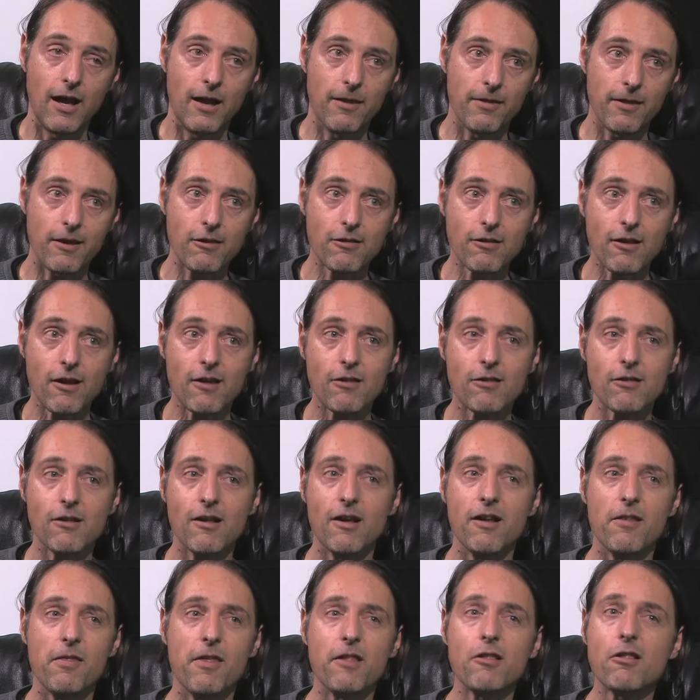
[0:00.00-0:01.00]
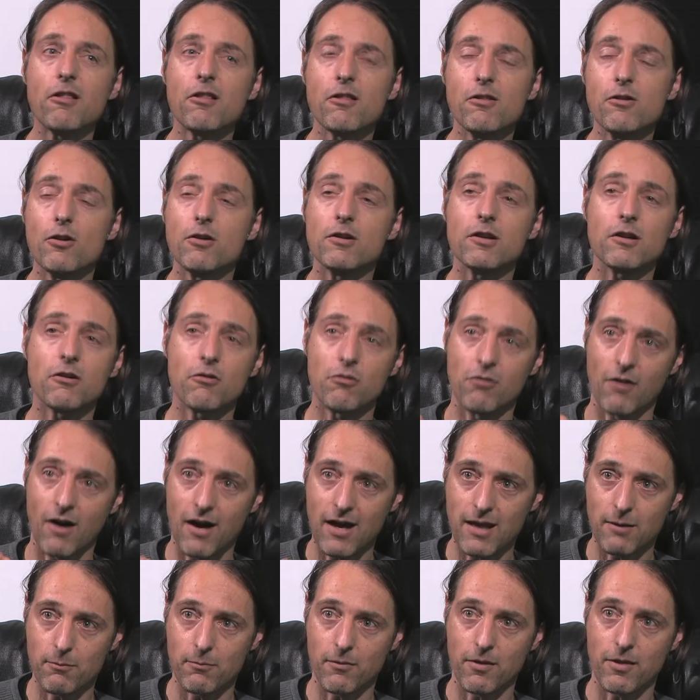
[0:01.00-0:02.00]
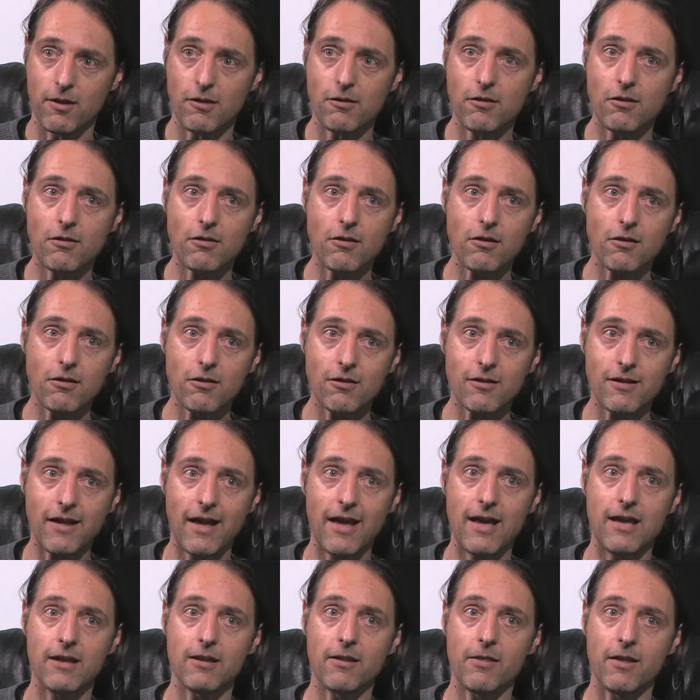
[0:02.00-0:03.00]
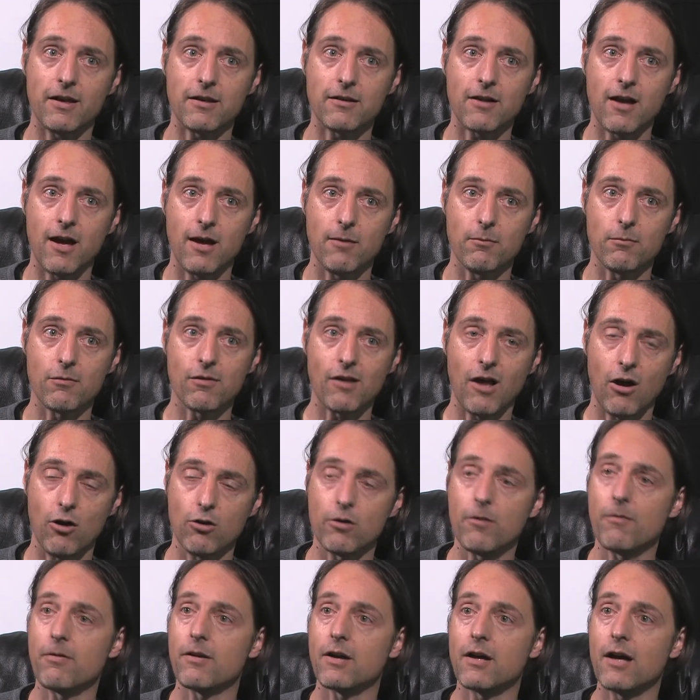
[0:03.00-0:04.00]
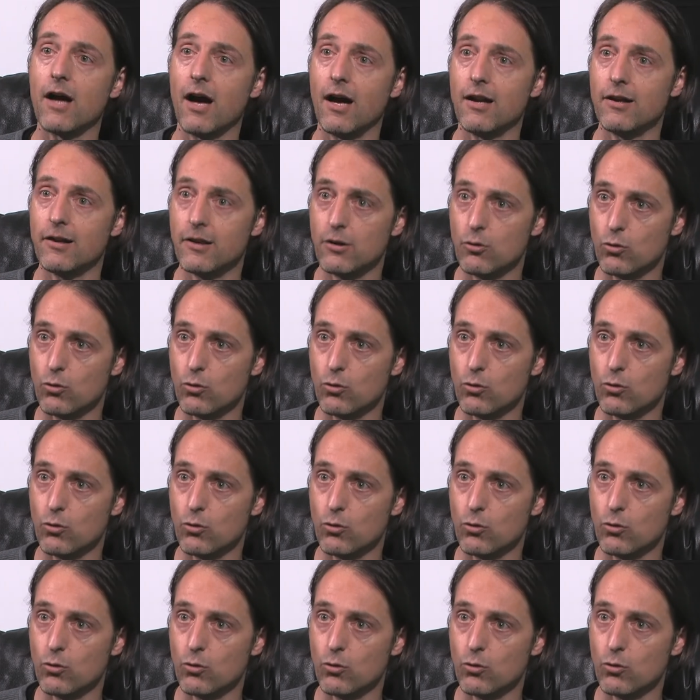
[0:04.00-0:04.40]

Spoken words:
And this is not a crime. This is a state that comes out of the Kali